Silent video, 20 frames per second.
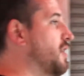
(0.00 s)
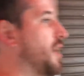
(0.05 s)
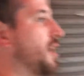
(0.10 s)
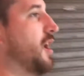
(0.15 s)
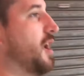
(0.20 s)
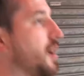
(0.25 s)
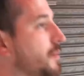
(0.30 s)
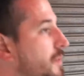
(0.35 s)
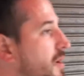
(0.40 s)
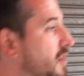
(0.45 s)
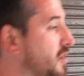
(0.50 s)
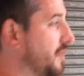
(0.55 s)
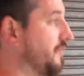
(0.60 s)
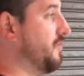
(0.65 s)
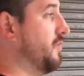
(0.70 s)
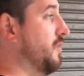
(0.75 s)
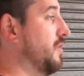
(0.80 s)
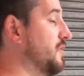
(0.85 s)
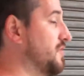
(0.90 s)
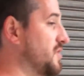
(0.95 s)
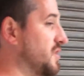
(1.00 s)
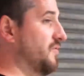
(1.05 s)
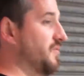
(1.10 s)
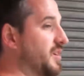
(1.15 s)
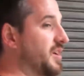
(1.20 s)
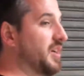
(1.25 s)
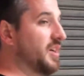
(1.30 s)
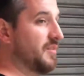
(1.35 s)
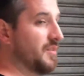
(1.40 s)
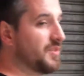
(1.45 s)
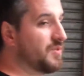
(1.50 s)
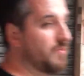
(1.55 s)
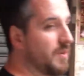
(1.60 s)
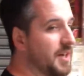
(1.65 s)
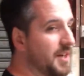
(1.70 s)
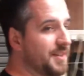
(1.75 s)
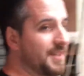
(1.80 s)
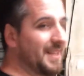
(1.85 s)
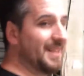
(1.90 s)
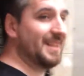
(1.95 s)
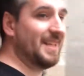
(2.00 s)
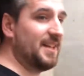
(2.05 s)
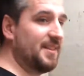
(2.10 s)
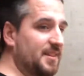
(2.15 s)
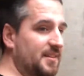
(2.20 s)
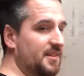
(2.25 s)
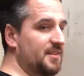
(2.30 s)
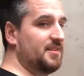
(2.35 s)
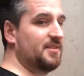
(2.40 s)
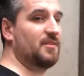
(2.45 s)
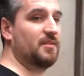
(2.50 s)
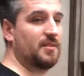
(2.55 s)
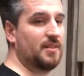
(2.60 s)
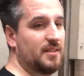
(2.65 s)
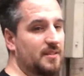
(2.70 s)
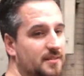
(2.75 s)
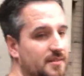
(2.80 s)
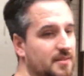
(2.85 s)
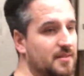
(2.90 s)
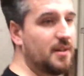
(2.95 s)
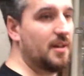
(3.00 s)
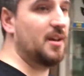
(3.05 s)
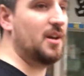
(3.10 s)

Of course, over here is where the leather district is,